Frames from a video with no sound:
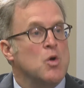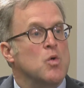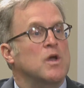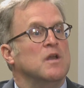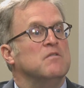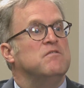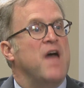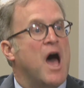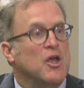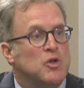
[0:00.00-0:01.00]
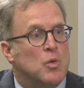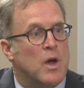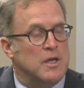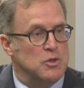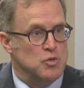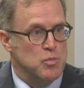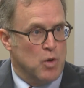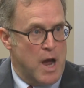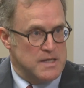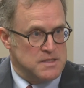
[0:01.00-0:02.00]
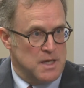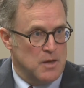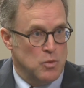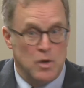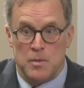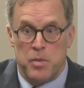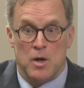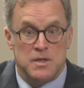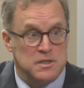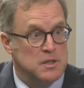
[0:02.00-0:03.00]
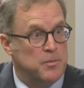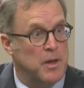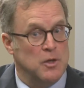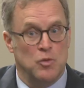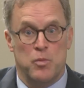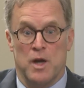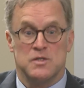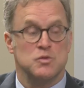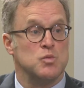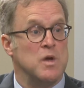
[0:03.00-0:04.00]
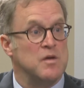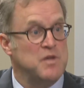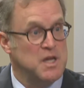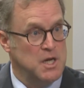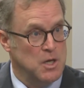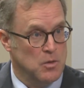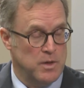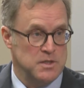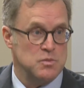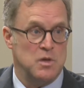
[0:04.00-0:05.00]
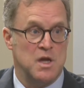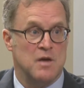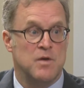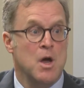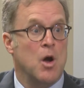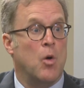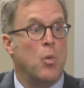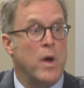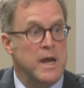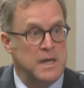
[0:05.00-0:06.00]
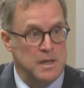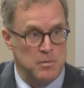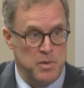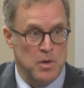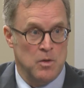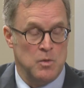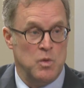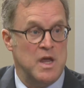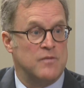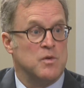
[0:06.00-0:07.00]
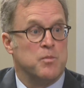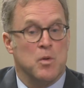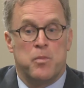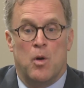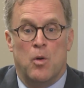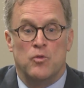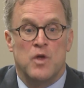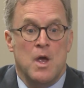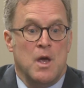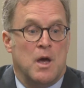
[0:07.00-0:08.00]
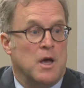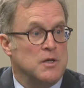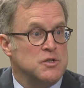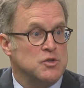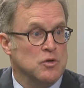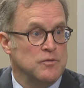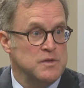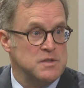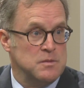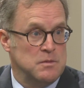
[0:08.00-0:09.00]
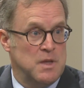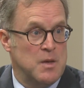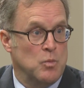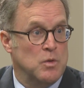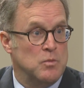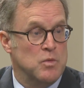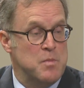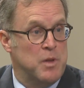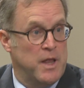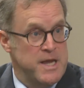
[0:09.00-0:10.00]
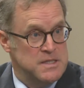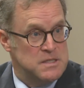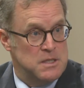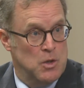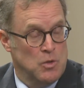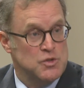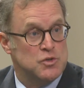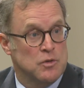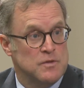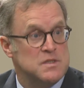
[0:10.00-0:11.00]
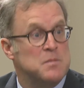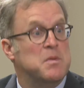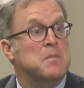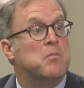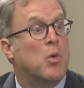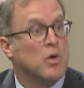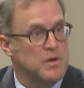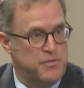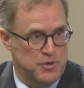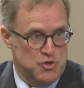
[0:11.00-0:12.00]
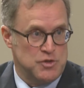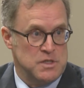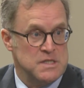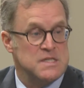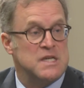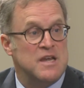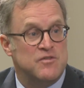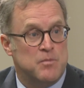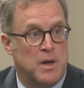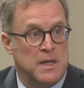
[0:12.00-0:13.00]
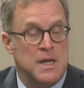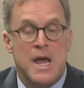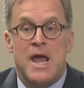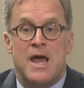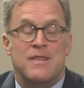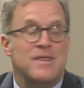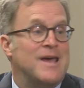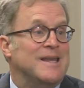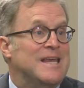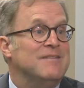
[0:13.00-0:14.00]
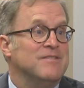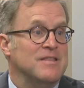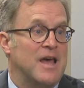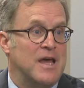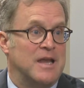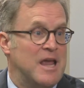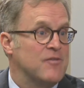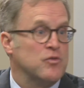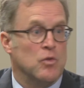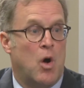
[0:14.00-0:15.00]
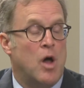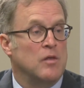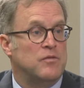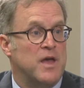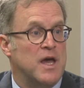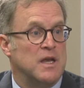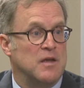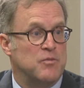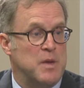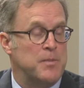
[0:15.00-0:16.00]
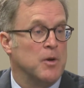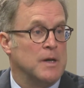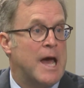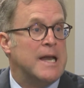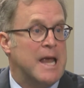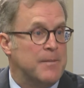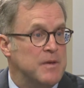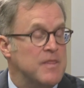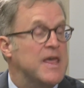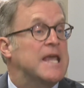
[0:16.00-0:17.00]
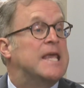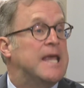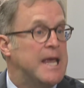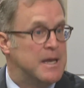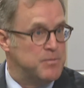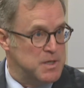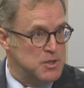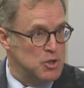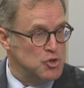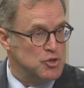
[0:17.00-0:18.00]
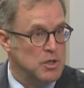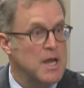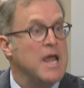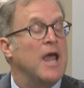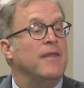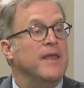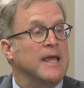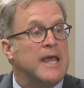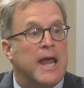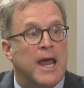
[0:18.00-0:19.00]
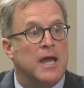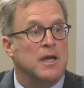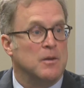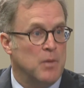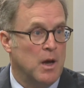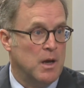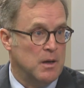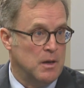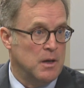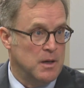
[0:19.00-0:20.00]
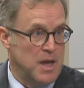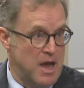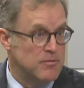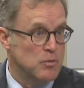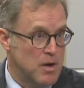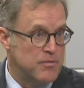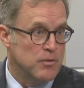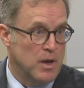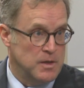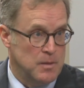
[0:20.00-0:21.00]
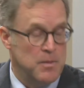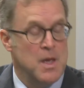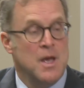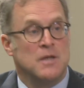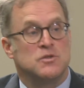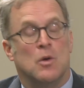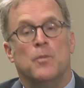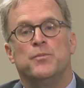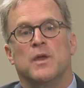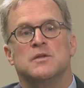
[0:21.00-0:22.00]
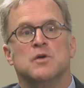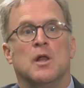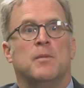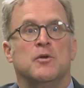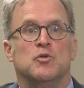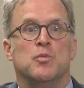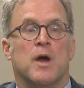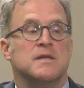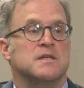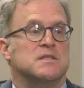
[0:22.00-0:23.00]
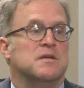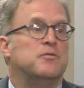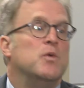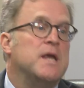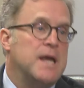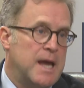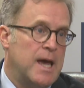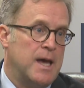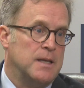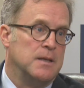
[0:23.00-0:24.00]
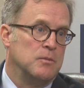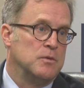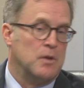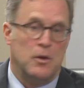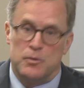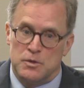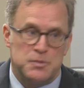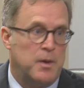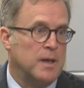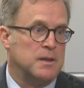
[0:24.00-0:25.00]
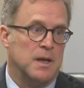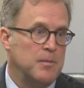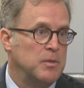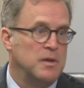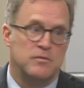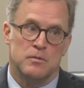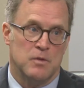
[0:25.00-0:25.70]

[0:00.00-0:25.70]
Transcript: who can evaluate due process, who can participate in due process. We have hearings. We have a waiting period. We have to propose a service that would replace the old service and be more efficient and save money. And then even then, after all of that, if people are not happy, they can petition and they can have a referendum. So it's all about due process. If we had, with all due respect, and I believe in